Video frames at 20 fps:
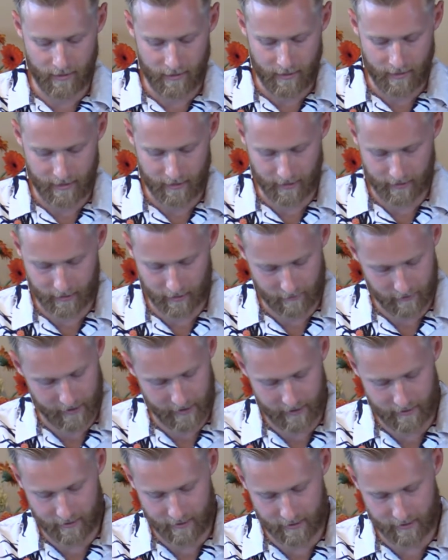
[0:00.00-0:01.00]
I'd like to
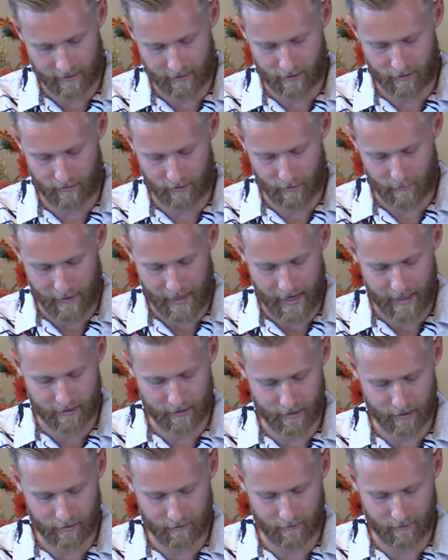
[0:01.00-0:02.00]
read just a short
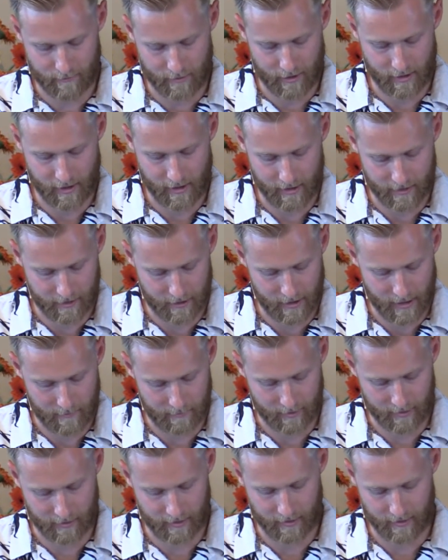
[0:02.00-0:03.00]
passage from John
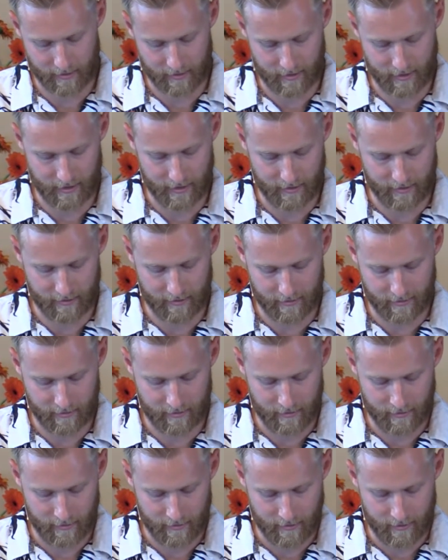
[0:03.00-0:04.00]
chapter 13,
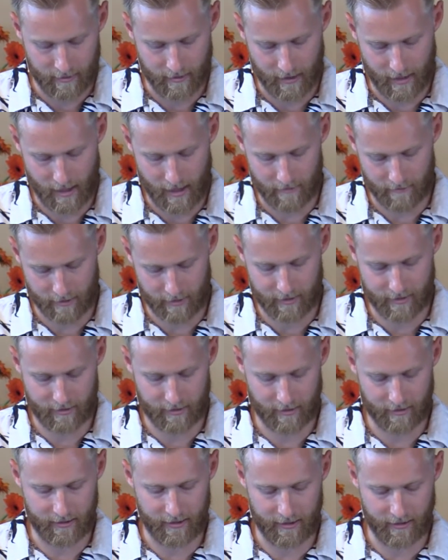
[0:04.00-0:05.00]
verses
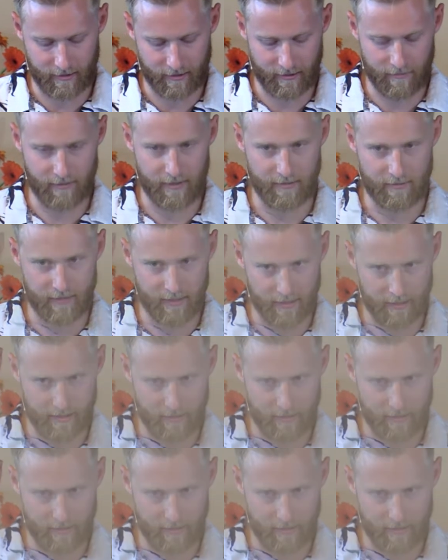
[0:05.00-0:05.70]
13 through 15.